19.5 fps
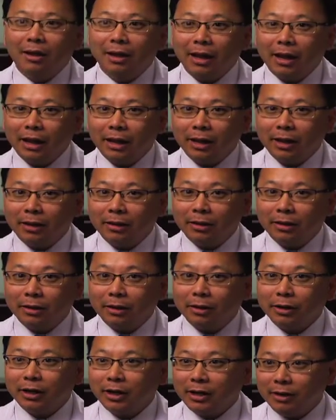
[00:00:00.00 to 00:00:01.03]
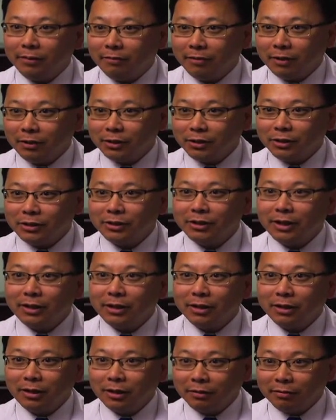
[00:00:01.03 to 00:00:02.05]
and their kidney functions
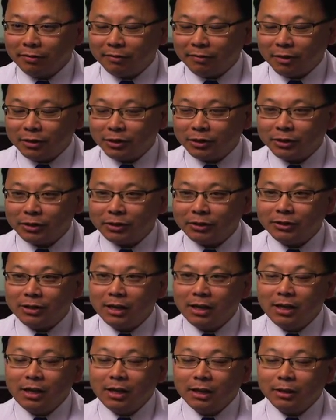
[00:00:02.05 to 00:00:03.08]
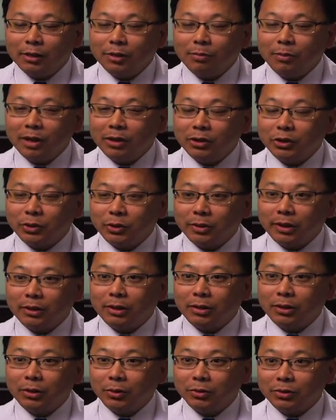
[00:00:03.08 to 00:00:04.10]
and their liver functions to make sure that
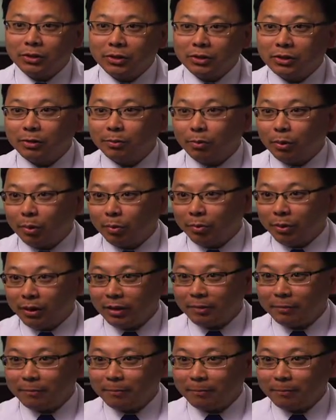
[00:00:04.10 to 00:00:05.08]
the dose is appropriate.